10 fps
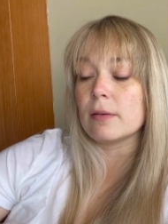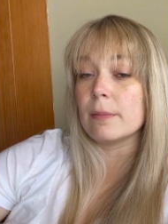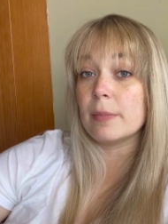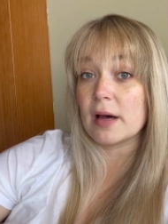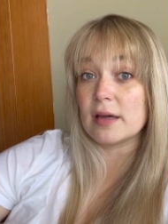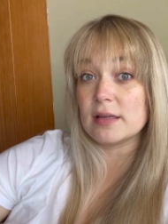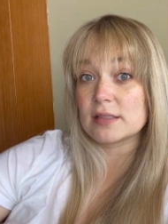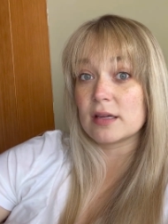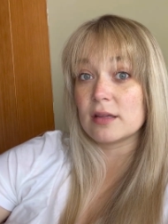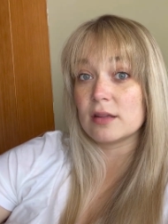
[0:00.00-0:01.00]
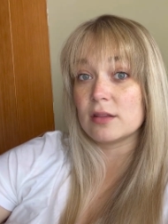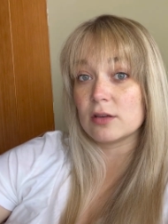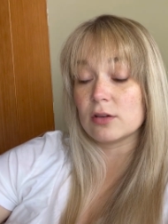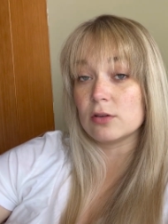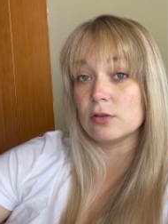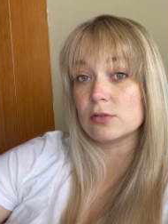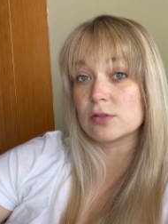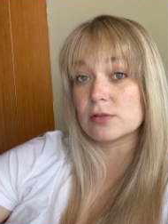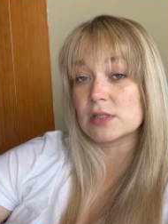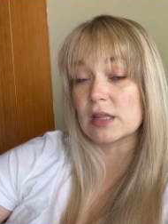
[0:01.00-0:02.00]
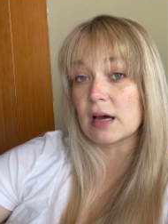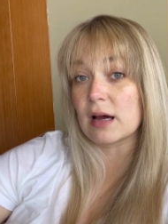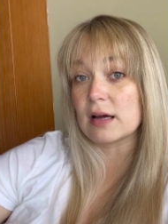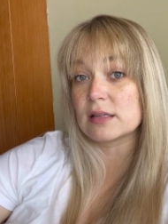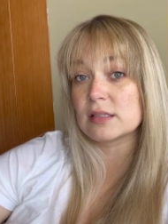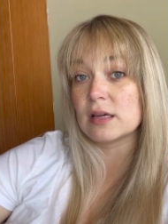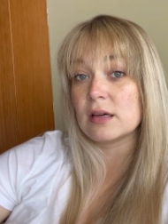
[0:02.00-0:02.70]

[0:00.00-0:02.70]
But the good news is that